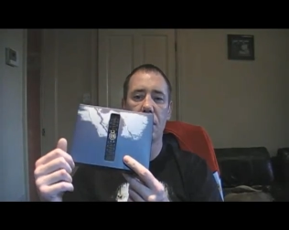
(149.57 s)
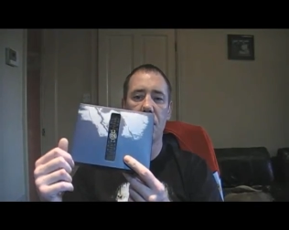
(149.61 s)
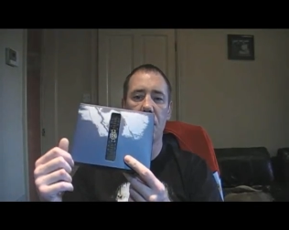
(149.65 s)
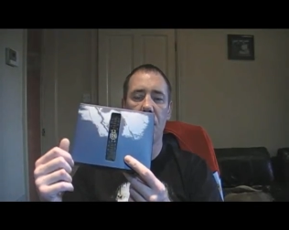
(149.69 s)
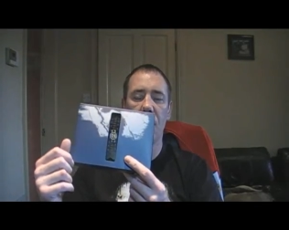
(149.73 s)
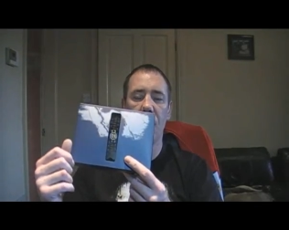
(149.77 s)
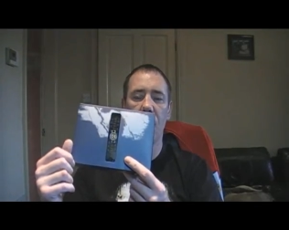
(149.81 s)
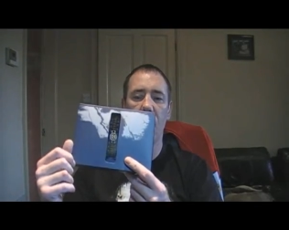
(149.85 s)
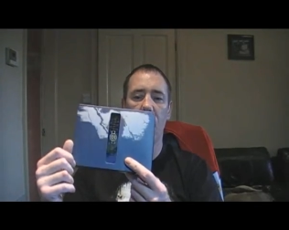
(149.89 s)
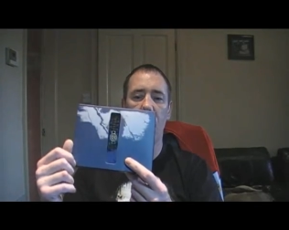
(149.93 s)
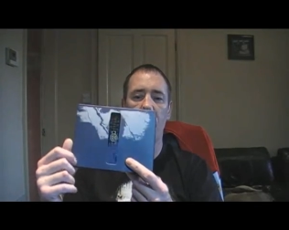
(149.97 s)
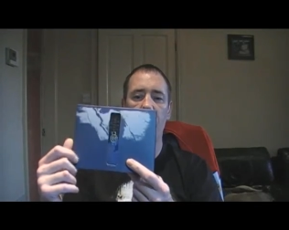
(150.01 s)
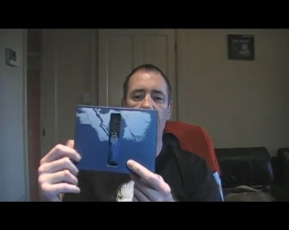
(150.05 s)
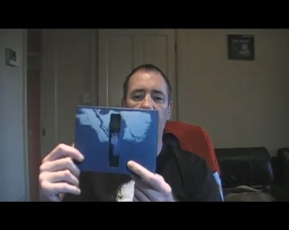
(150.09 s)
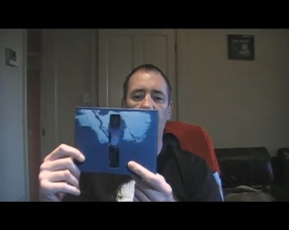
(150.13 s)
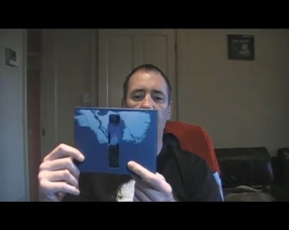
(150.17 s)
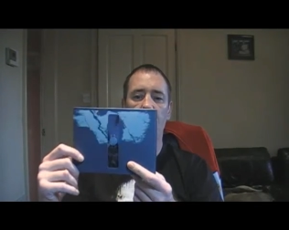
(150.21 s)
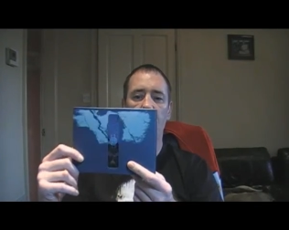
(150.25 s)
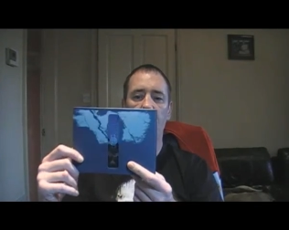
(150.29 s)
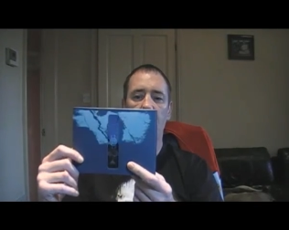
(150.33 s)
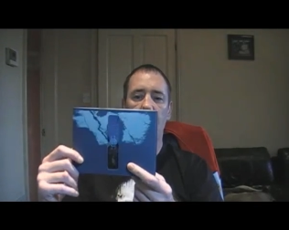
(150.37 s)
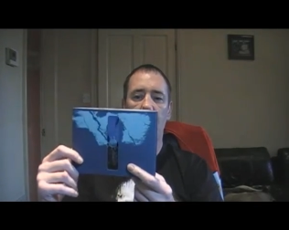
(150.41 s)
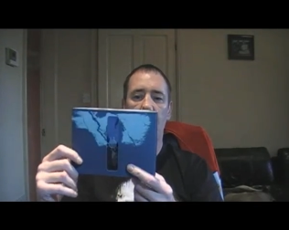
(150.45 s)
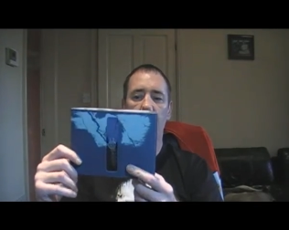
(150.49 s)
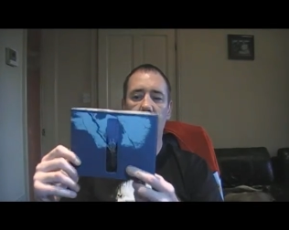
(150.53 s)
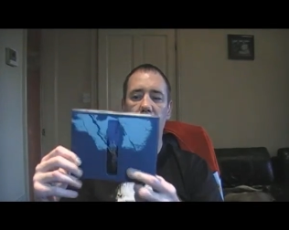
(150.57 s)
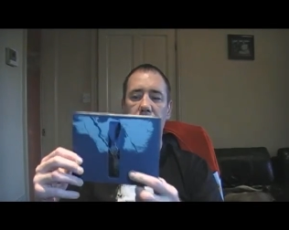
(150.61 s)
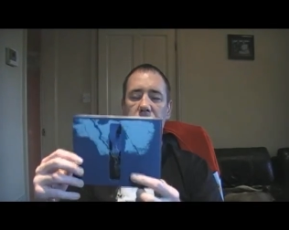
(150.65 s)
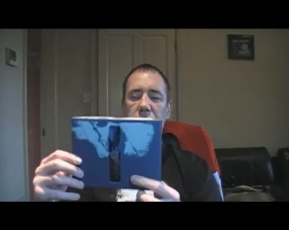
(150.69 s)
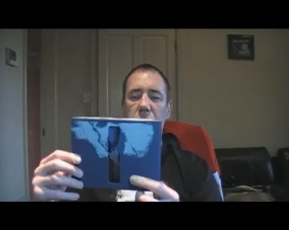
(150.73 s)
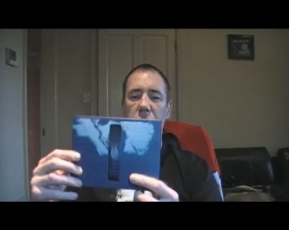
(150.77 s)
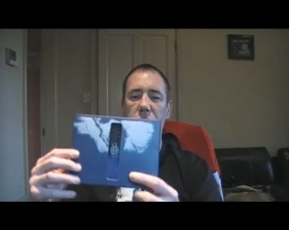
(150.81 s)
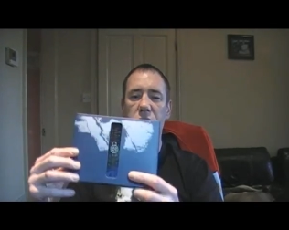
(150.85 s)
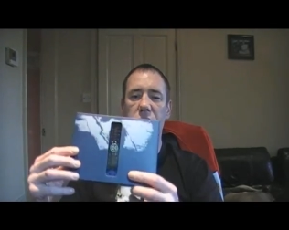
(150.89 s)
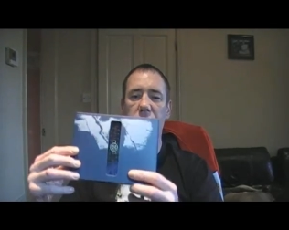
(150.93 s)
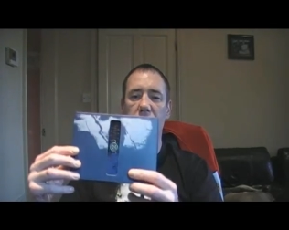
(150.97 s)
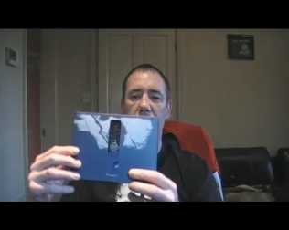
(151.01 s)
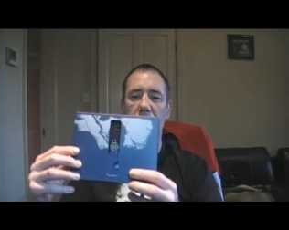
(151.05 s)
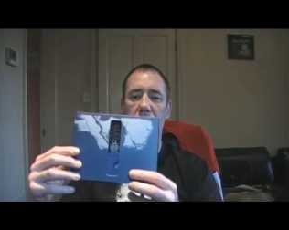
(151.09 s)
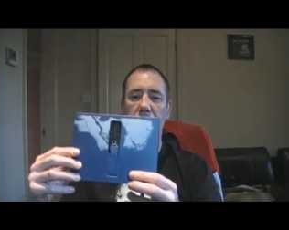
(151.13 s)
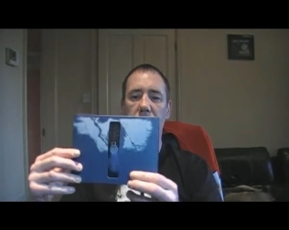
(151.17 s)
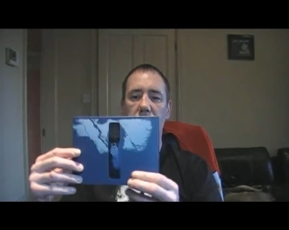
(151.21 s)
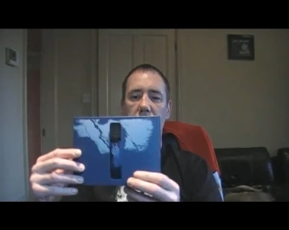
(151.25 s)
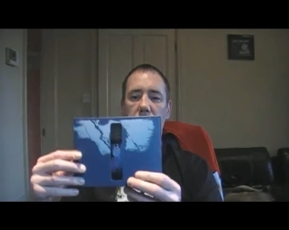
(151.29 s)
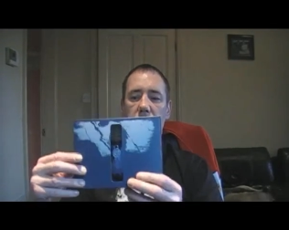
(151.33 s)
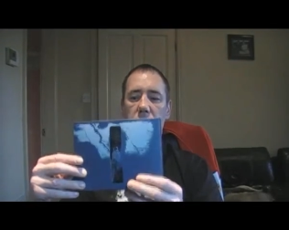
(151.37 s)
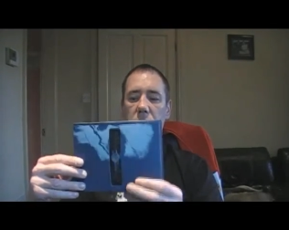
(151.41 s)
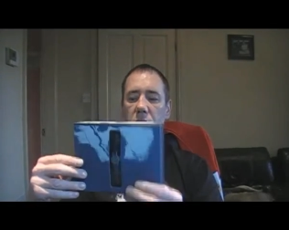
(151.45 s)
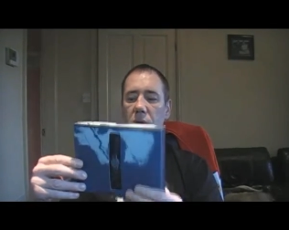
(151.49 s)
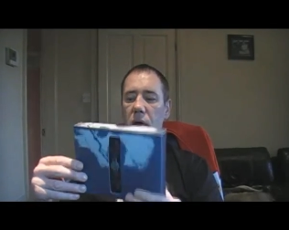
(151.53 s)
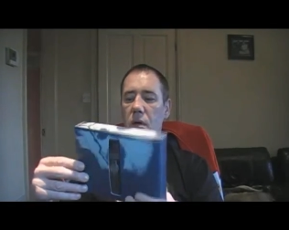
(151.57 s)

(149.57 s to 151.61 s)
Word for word: Um, if you've not seen it.